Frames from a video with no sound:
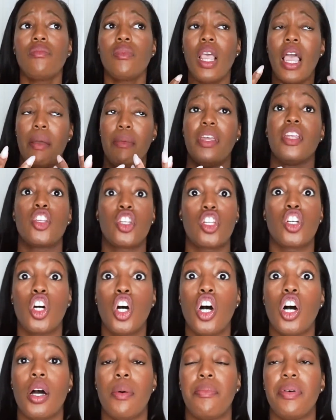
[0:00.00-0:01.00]
I mean, it's
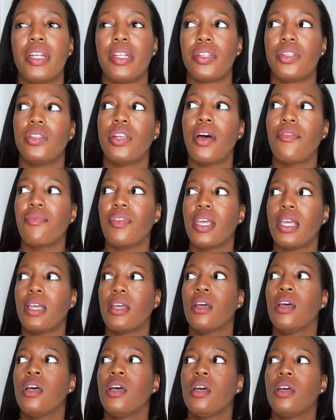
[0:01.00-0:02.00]
good, but it's
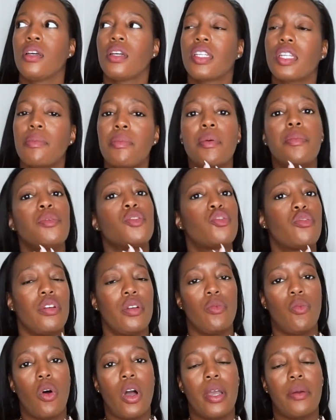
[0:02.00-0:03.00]
nothing, because some people
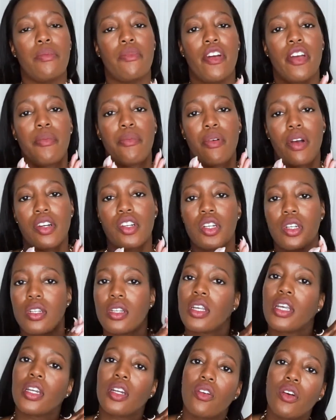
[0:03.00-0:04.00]
treat wine very
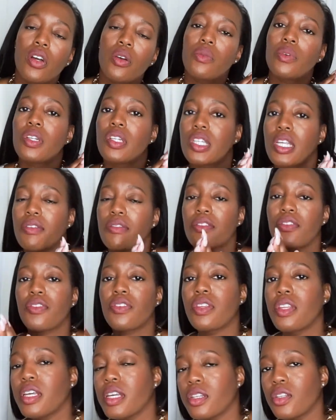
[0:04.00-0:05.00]
preciously. No, I want to save it for
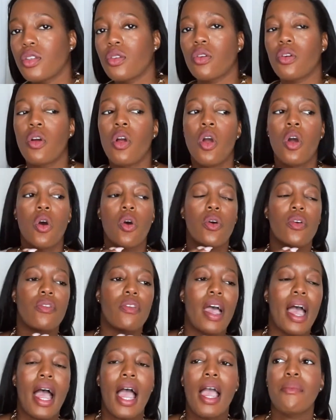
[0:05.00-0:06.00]
this or that.